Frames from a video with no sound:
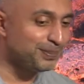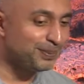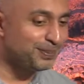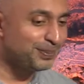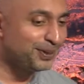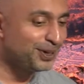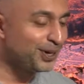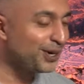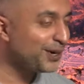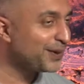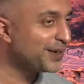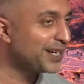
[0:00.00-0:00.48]

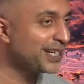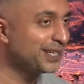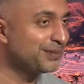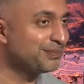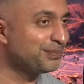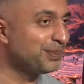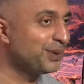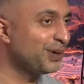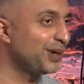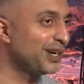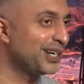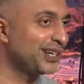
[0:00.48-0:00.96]
pouring
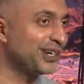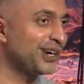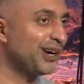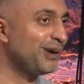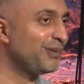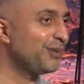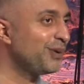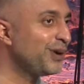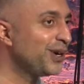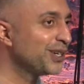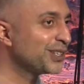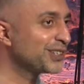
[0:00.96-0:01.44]
boiling
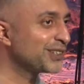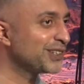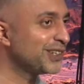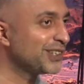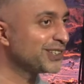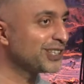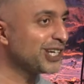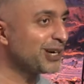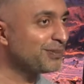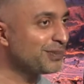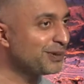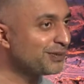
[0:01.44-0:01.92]
hot water on
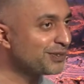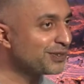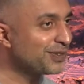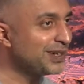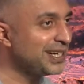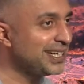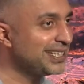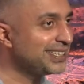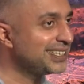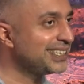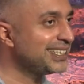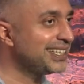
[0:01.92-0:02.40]
top of
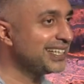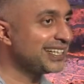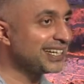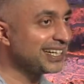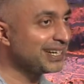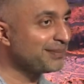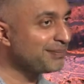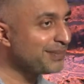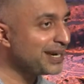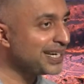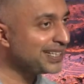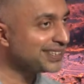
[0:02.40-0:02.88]
green tea, and
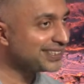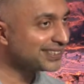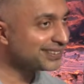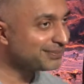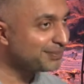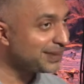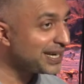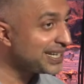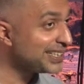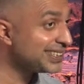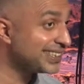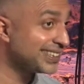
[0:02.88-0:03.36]
it makes,
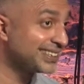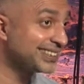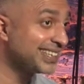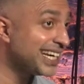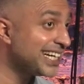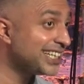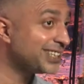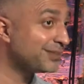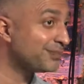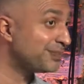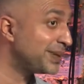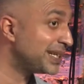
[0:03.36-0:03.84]
makes it
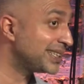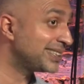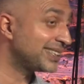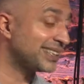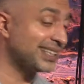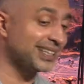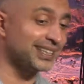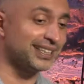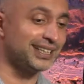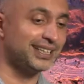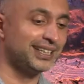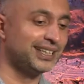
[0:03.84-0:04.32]
taste
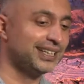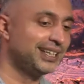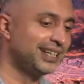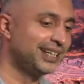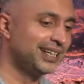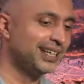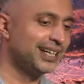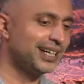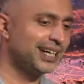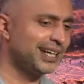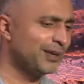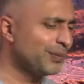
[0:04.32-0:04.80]
bitter.
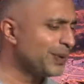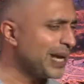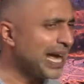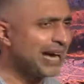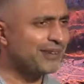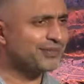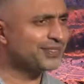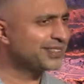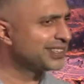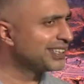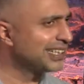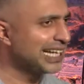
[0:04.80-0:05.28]
We
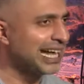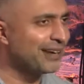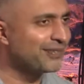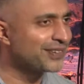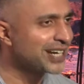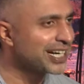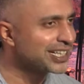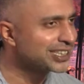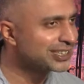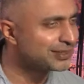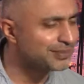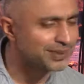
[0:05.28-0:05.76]
have, still have
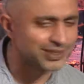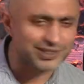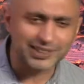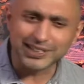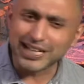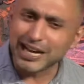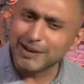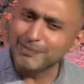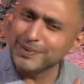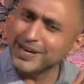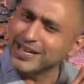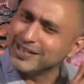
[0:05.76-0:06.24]
customers who
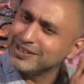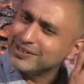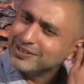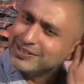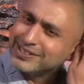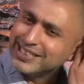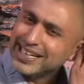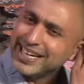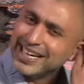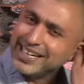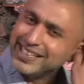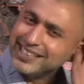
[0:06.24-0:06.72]
come in who
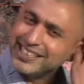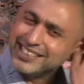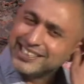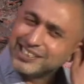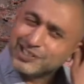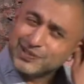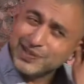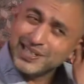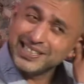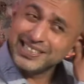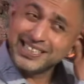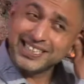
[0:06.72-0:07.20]
say, this
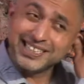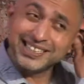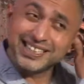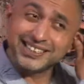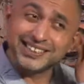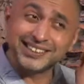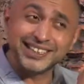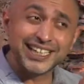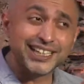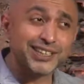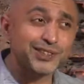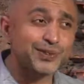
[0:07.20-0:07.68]
green tea
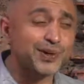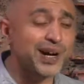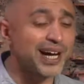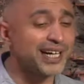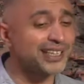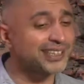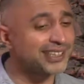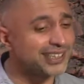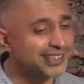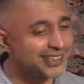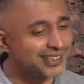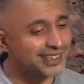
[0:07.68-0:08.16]
doesn't taste
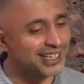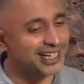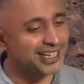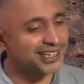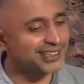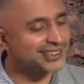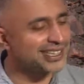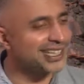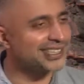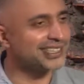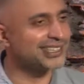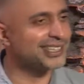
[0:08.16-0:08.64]
right. And I
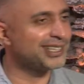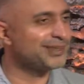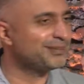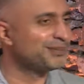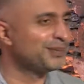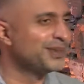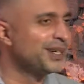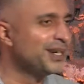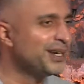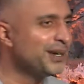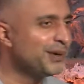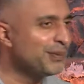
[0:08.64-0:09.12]
say to
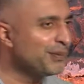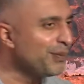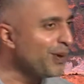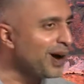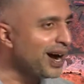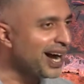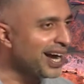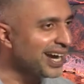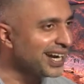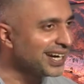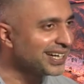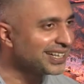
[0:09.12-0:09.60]
them,
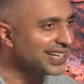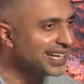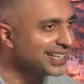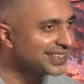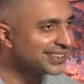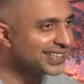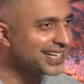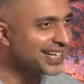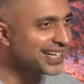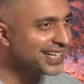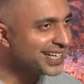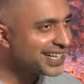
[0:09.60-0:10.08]
why? And they
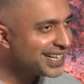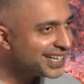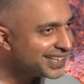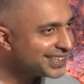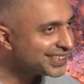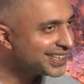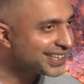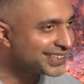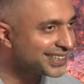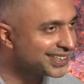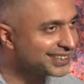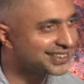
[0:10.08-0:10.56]
say, it
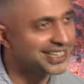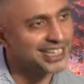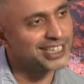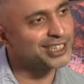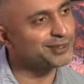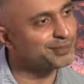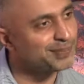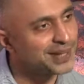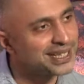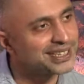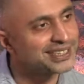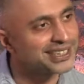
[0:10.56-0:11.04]
doesn't
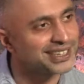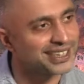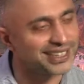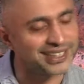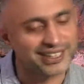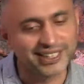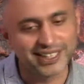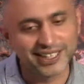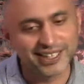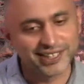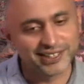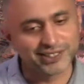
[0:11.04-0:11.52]
taste bitter.
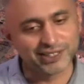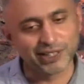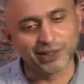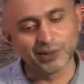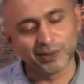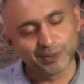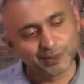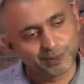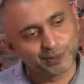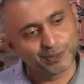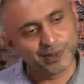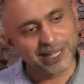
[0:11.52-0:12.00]
So
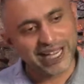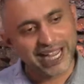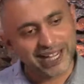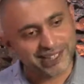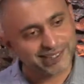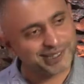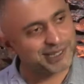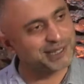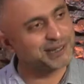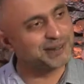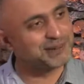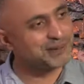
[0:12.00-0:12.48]
we
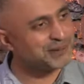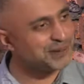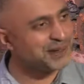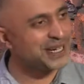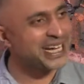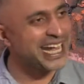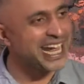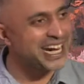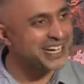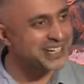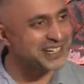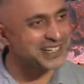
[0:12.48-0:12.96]
had to
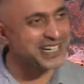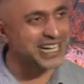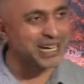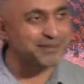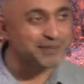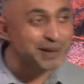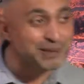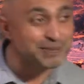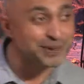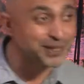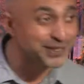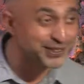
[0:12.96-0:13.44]
re-engineer
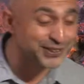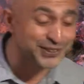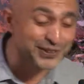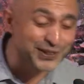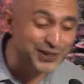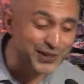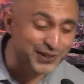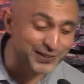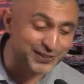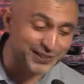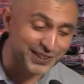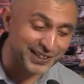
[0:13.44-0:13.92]
people's
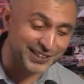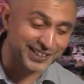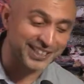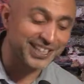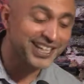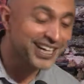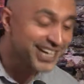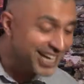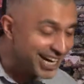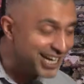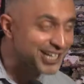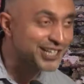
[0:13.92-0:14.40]
thoughts on
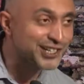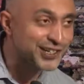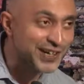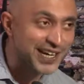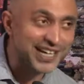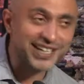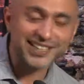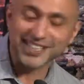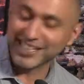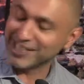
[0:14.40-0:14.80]
a drink